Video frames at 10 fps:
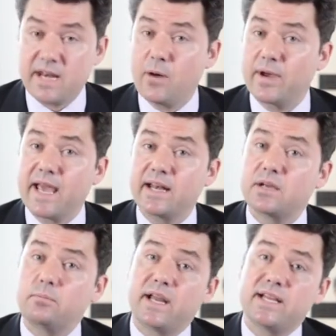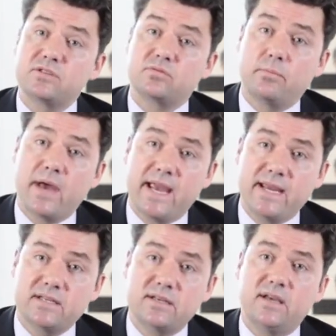Now, again, complaints were
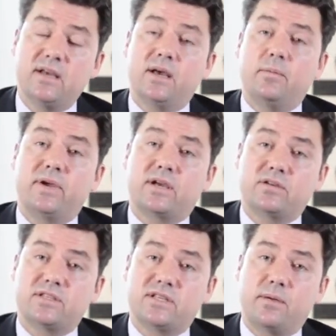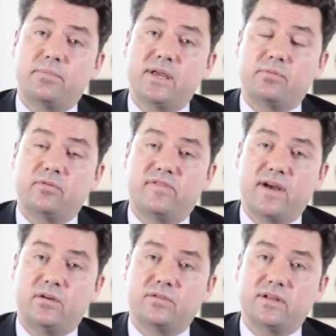made because some people
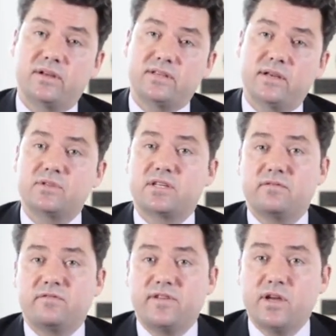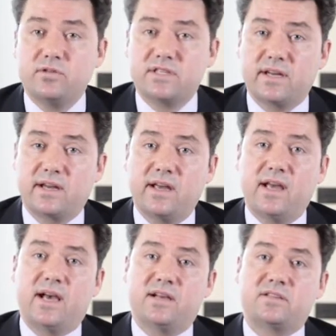felt that it was confusing
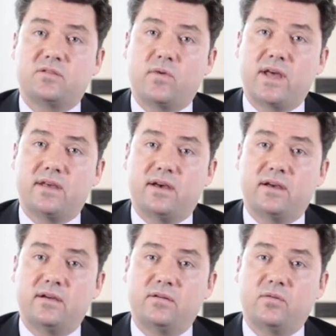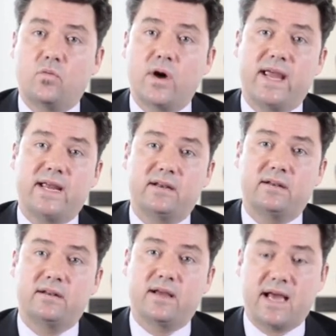as to whether
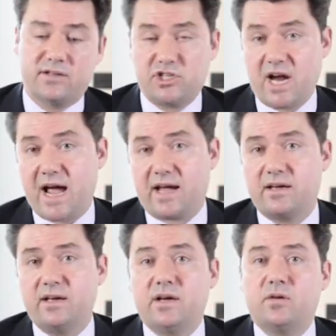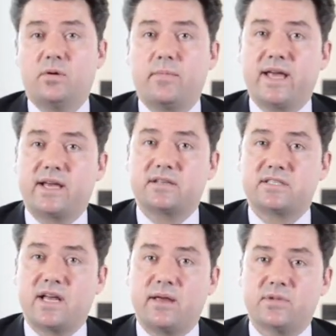Wayne and Jack were
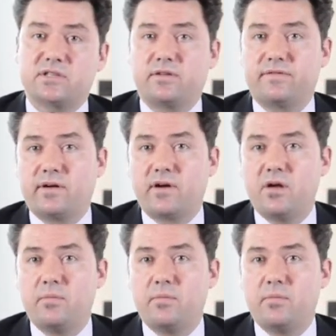making statements off their